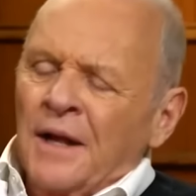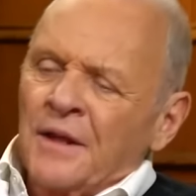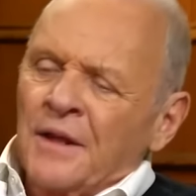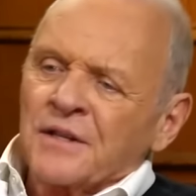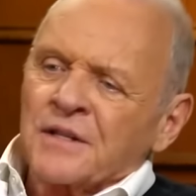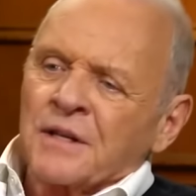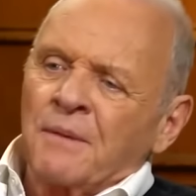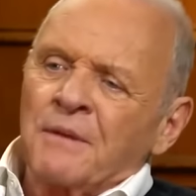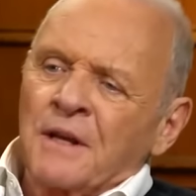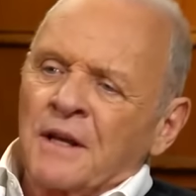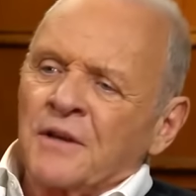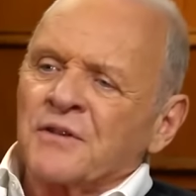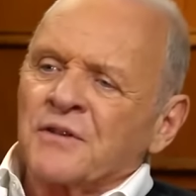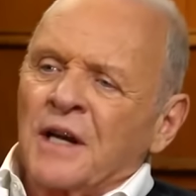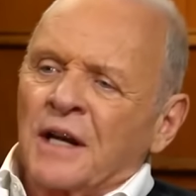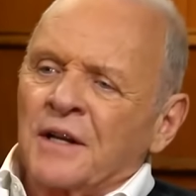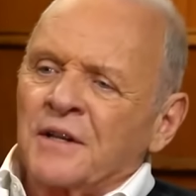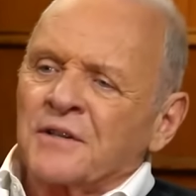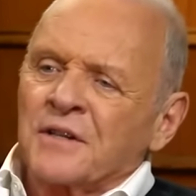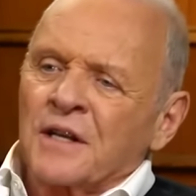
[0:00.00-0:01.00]
And there's something
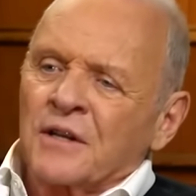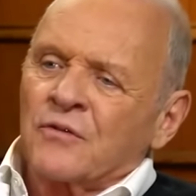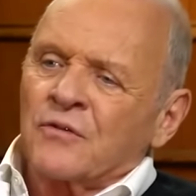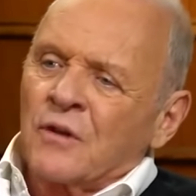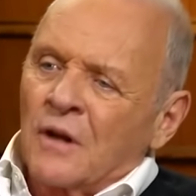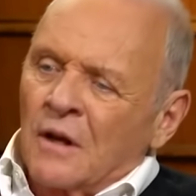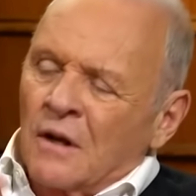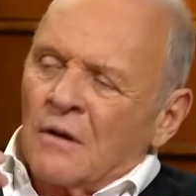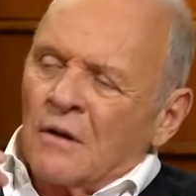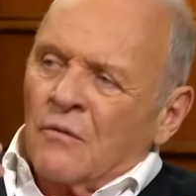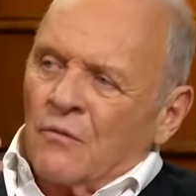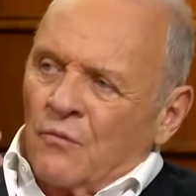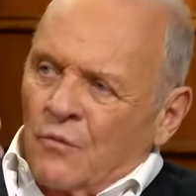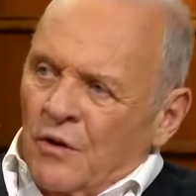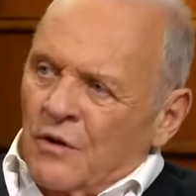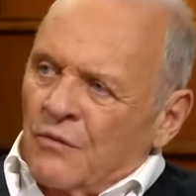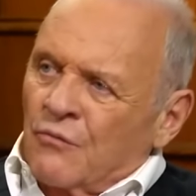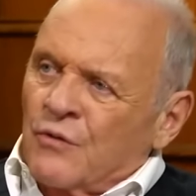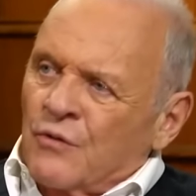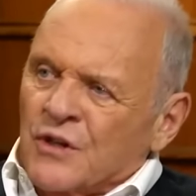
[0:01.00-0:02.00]
inside us that
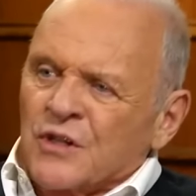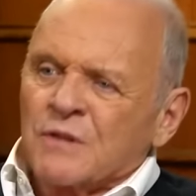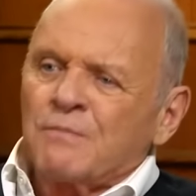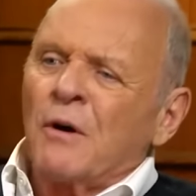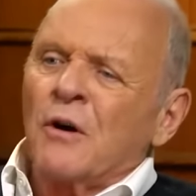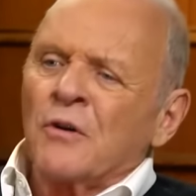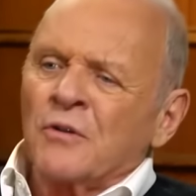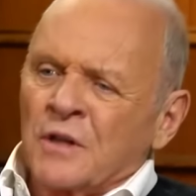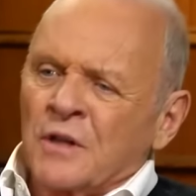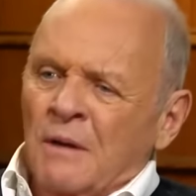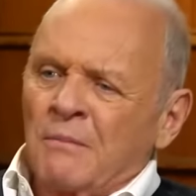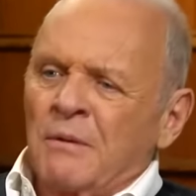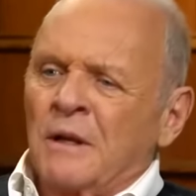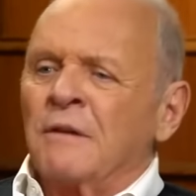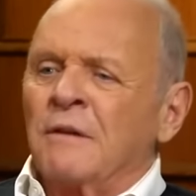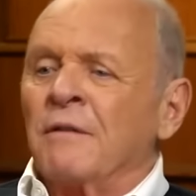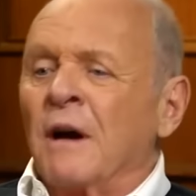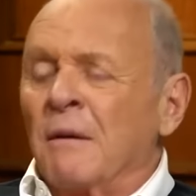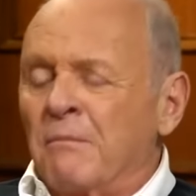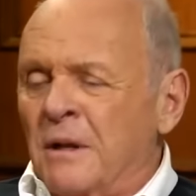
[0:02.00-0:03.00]
will respond, I
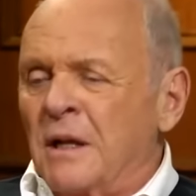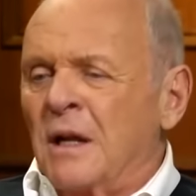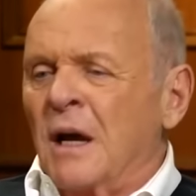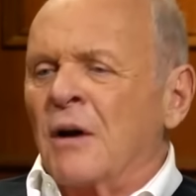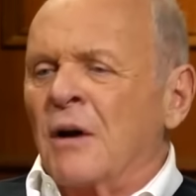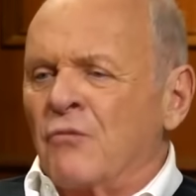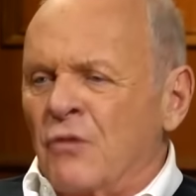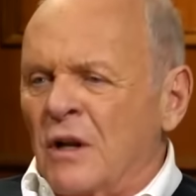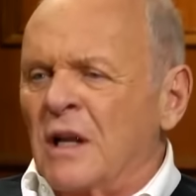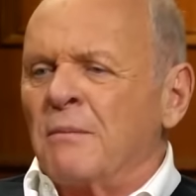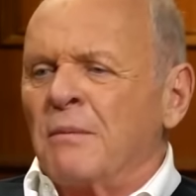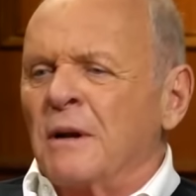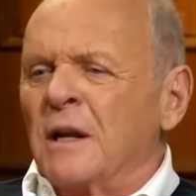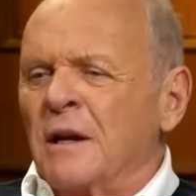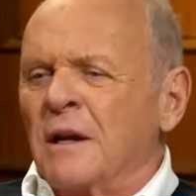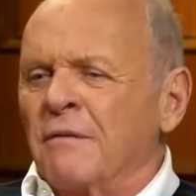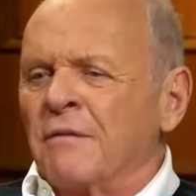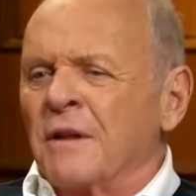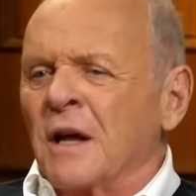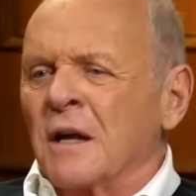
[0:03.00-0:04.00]
believe. I, be, I really
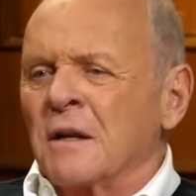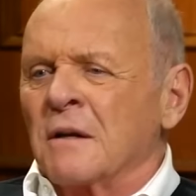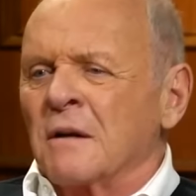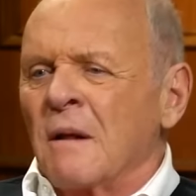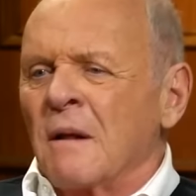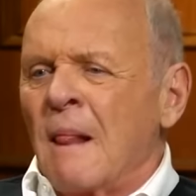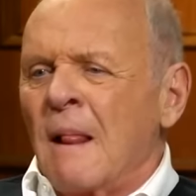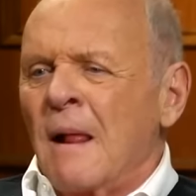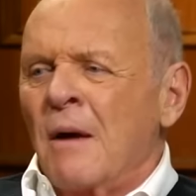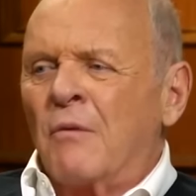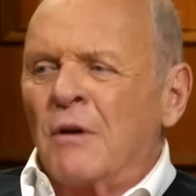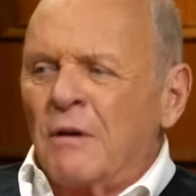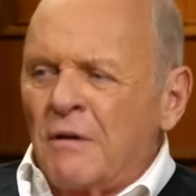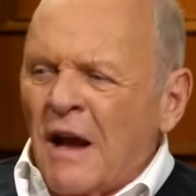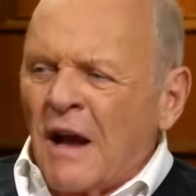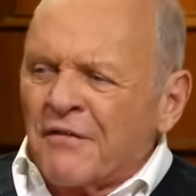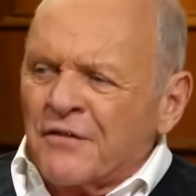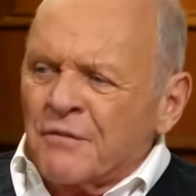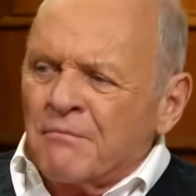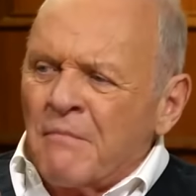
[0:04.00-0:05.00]
believe that. We
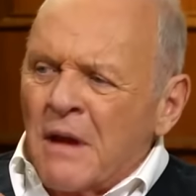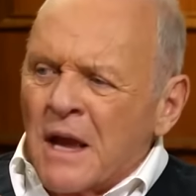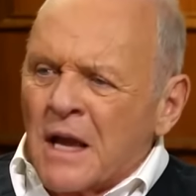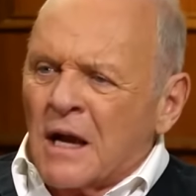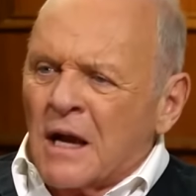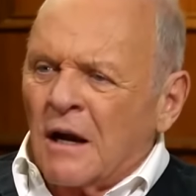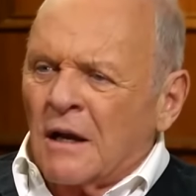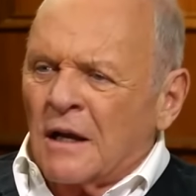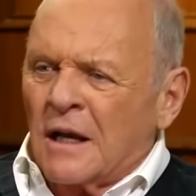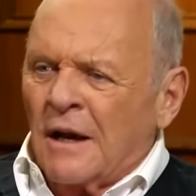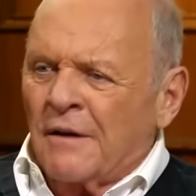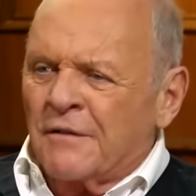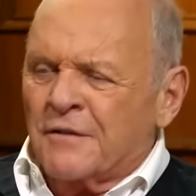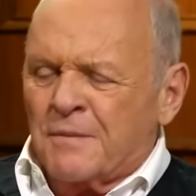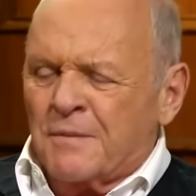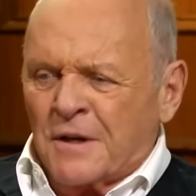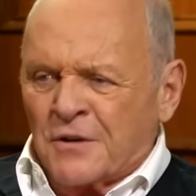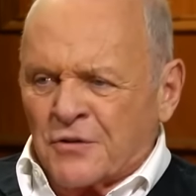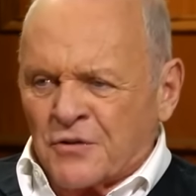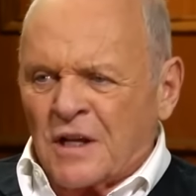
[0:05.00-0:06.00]
have to make our
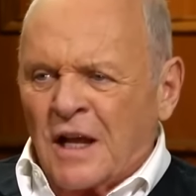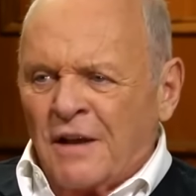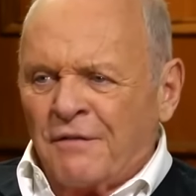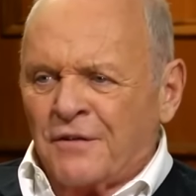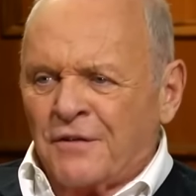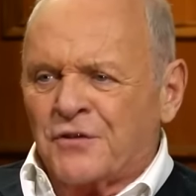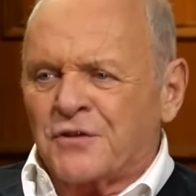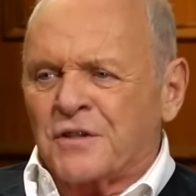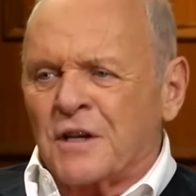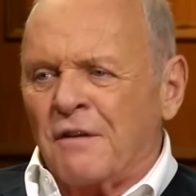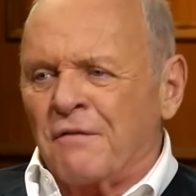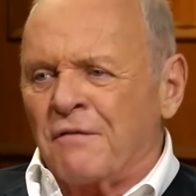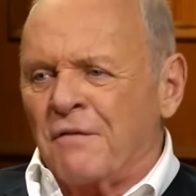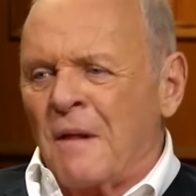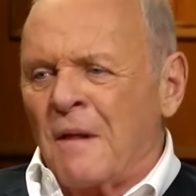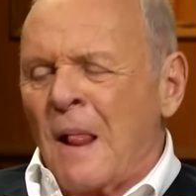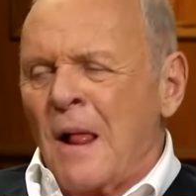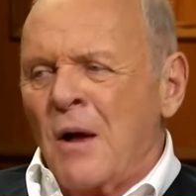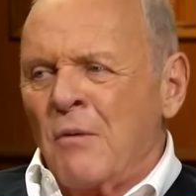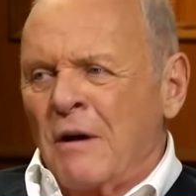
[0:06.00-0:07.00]
lives, because life is tough.
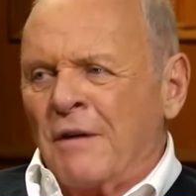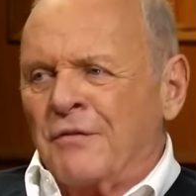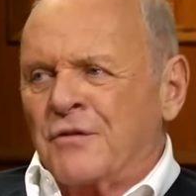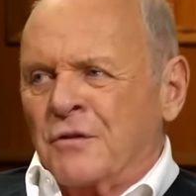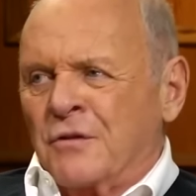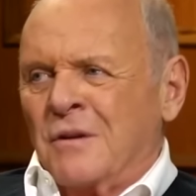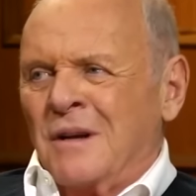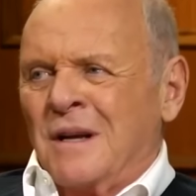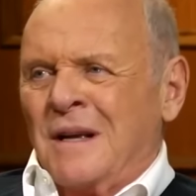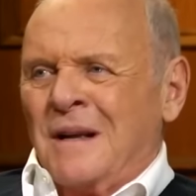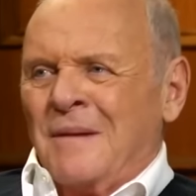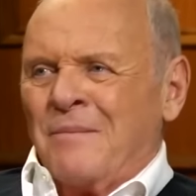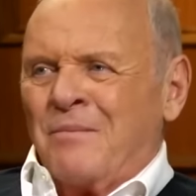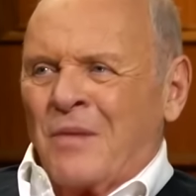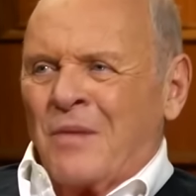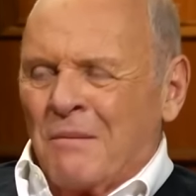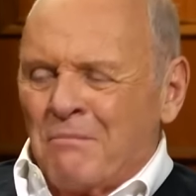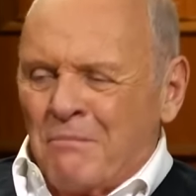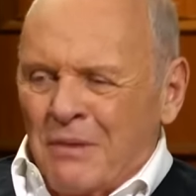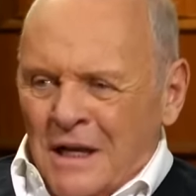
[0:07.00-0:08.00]
We have to
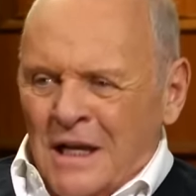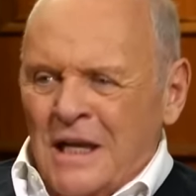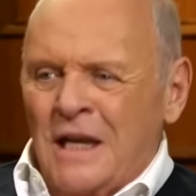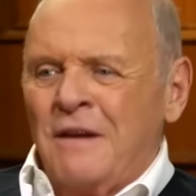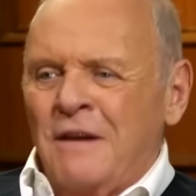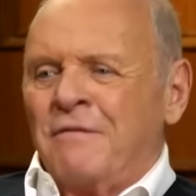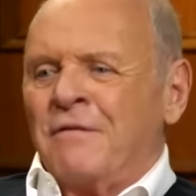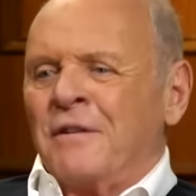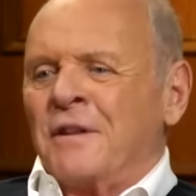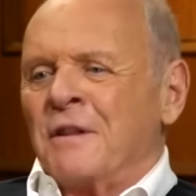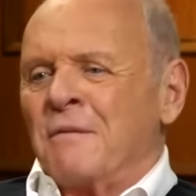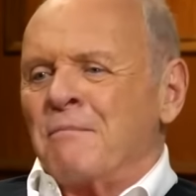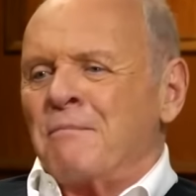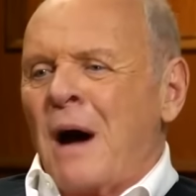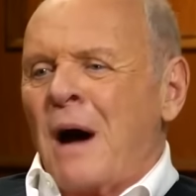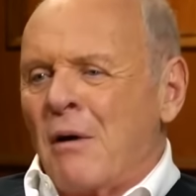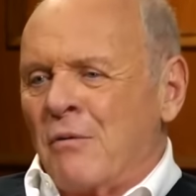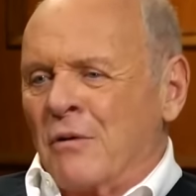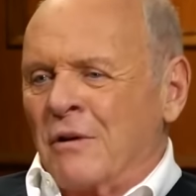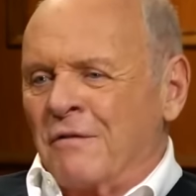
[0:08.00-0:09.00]
believe in the
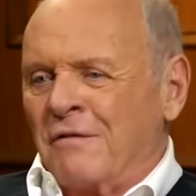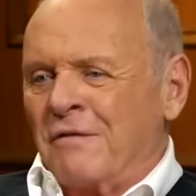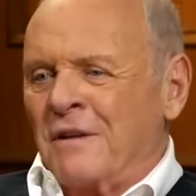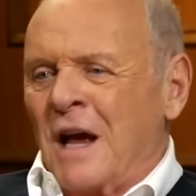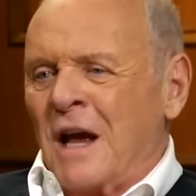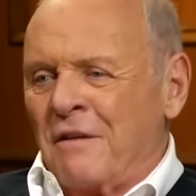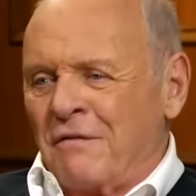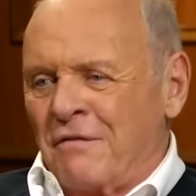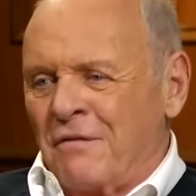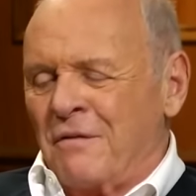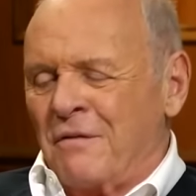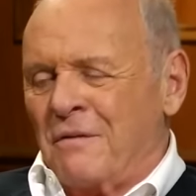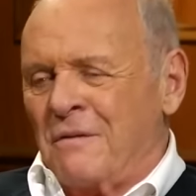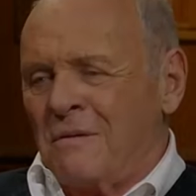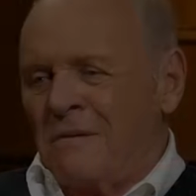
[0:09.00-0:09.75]
power of life.